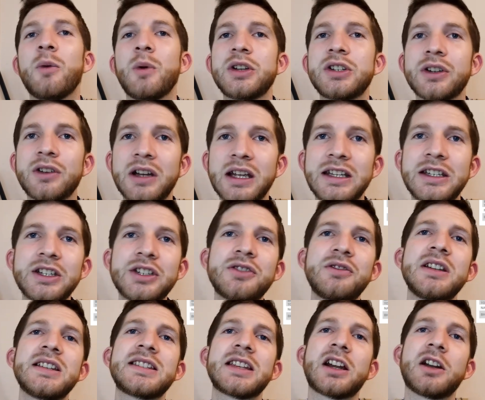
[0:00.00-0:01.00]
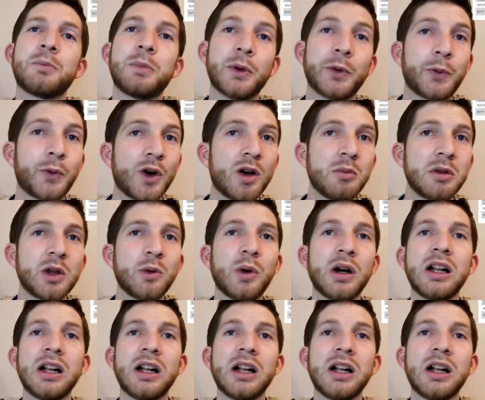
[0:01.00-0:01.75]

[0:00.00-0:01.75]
which are industries that are performing